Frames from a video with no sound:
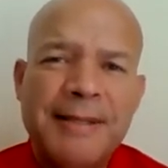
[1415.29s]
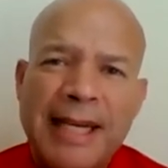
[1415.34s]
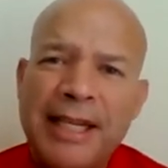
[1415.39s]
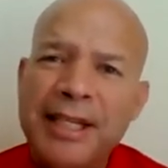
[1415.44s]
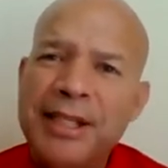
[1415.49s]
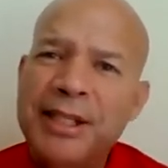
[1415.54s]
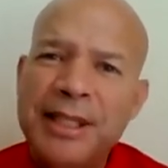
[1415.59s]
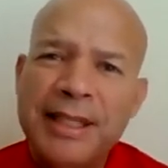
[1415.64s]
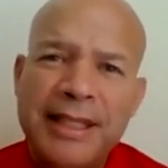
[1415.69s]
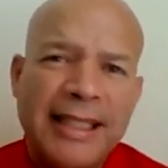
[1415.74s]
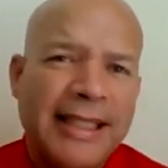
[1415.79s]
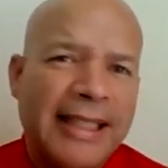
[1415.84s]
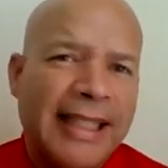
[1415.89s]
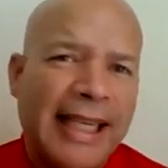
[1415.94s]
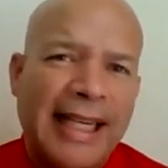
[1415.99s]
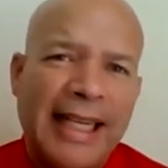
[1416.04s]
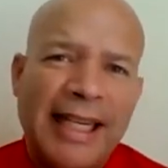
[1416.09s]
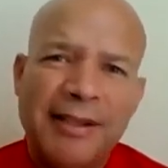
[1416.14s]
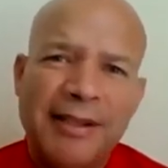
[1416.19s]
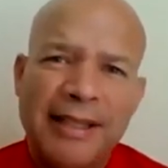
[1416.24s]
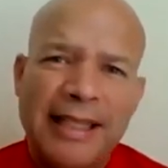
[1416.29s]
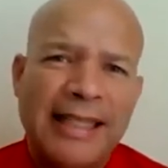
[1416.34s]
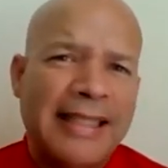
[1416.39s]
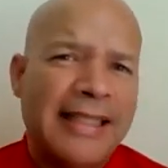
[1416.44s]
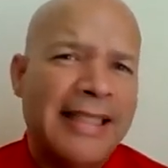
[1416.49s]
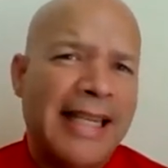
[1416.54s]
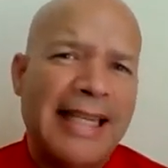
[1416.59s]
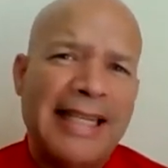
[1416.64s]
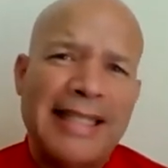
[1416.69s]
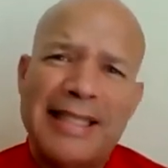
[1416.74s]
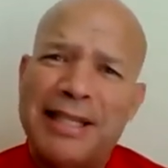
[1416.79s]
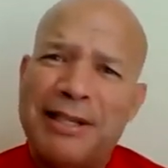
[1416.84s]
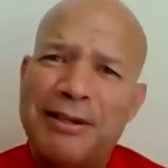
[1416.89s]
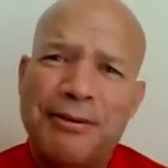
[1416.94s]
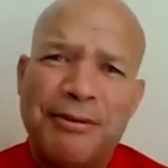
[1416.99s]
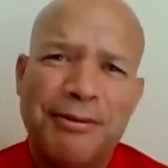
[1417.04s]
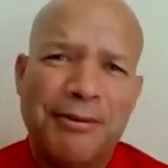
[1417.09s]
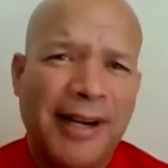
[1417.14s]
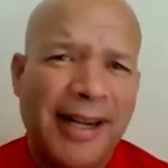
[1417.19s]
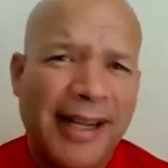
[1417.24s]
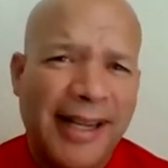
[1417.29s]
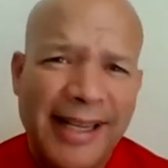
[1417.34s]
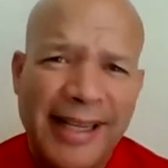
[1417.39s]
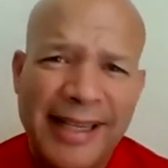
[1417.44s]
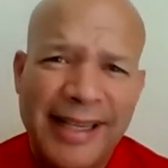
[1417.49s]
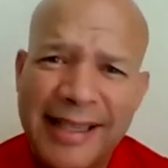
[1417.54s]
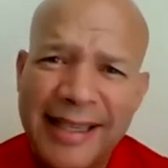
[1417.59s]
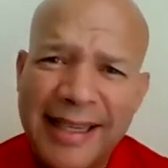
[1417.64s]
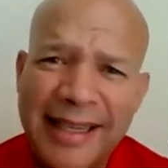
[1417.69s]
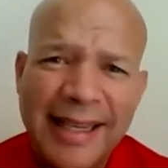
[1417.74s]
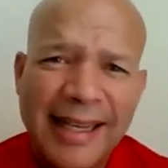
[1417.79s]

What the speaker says: I cooked it down, tasted great,